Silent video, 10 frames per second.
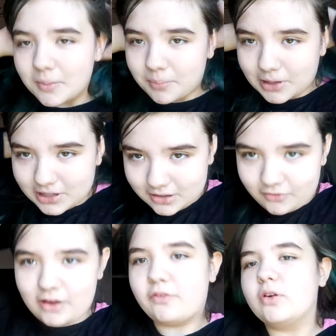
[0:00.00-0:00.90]
But the
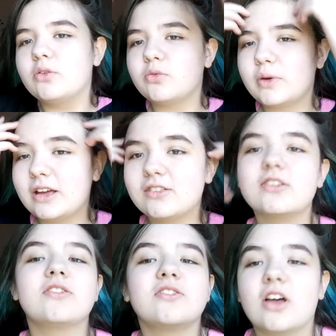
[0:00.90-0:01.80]
Five Wits Wigs,
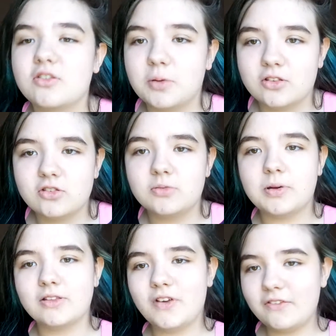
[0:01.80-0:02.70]
this is not sponsored,
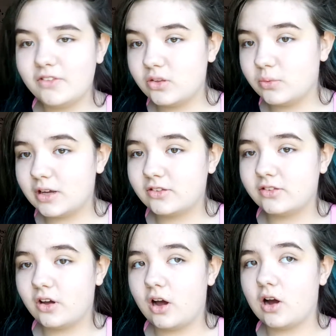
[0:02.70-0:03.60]
but the Five Wits
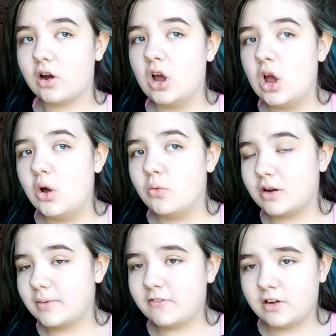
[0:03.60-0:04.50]
Wigs are one
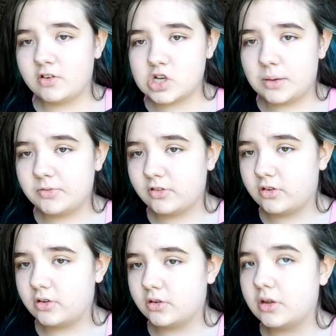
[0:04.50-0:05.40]
of my favorite shops
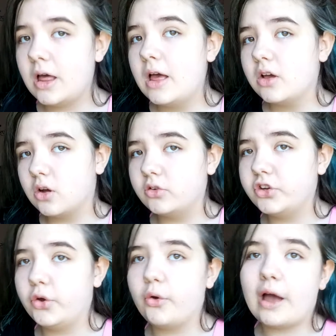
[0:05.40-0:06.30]
to go to.